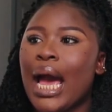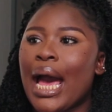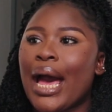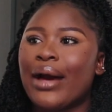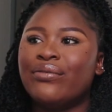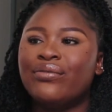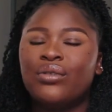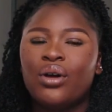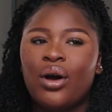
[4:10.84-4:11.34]

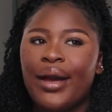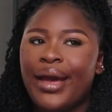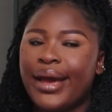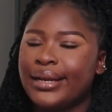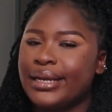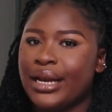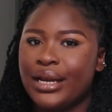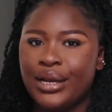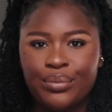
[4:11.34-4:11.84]
I've not
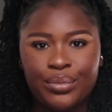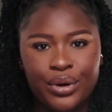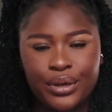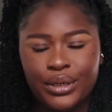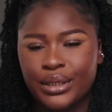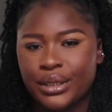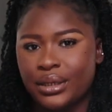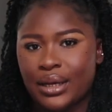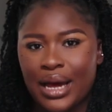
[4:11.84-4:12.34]

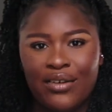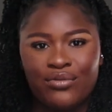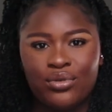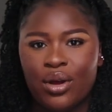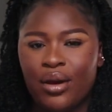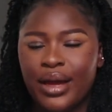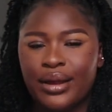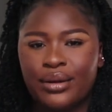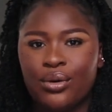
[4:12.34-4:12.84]

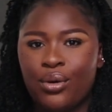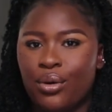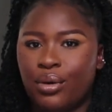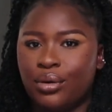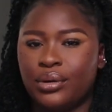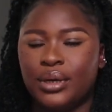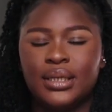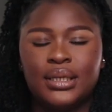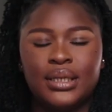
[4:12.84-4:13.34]
heard
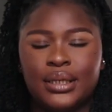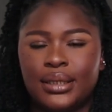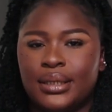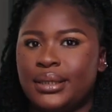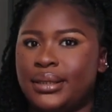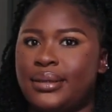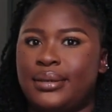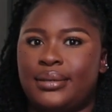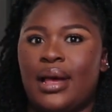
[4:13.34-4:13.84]
horn
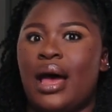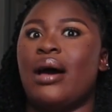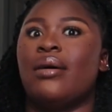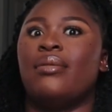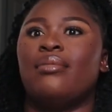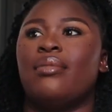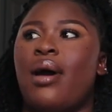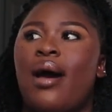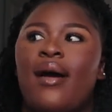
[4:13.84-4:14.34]
since
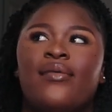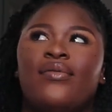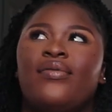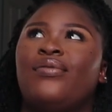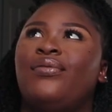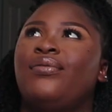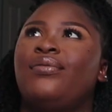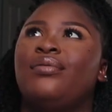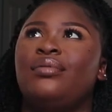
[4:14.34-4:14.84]

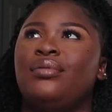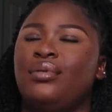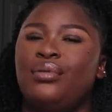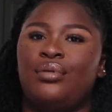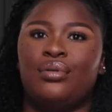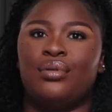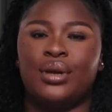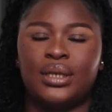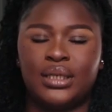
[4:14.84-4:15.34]
I've,
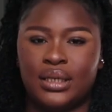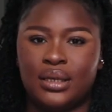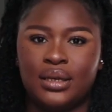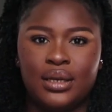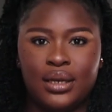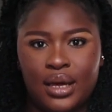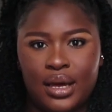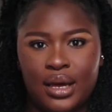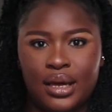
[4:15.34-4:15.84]
you know, gotten
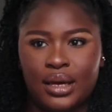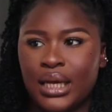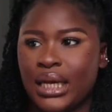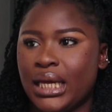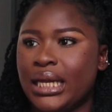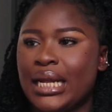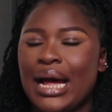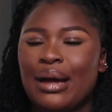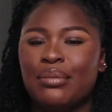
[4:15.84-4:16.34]
here.
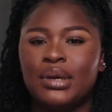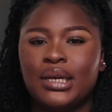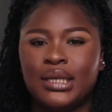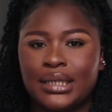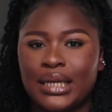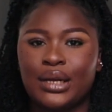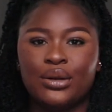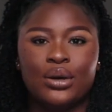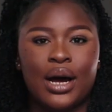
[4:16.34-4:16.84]
Either I'm
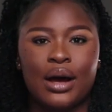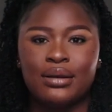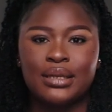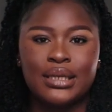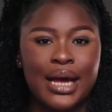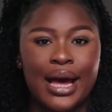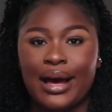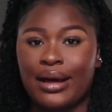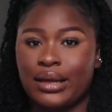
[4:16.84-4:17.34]
inside or
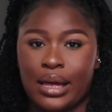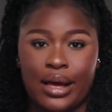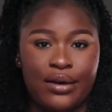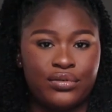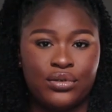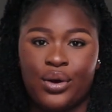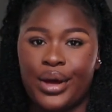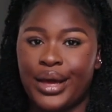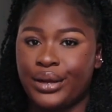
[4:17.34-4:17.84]
outside,
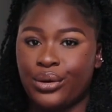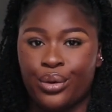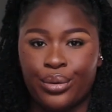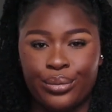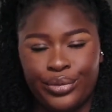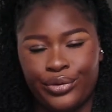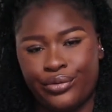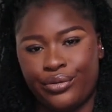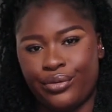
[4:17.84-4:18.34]
I've not heard
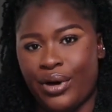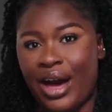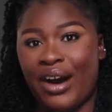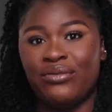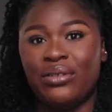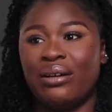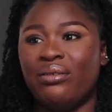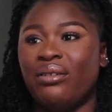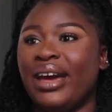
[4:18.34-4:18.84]
horn before.
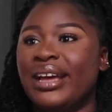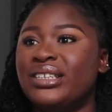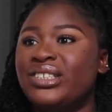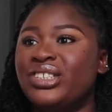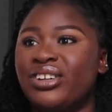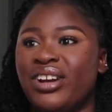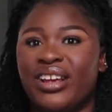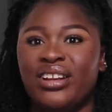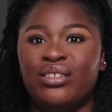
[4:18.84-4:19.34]
I've never heard
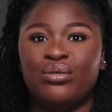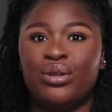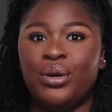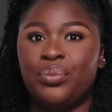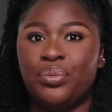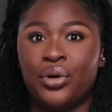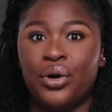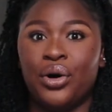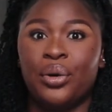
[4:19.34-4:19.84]
train
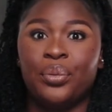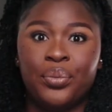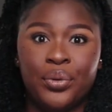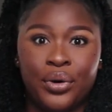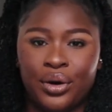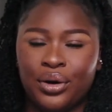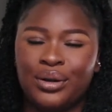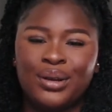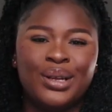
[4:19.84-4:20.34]
doing pom
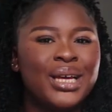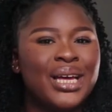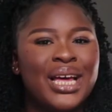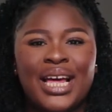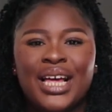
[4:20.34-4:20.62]
pom.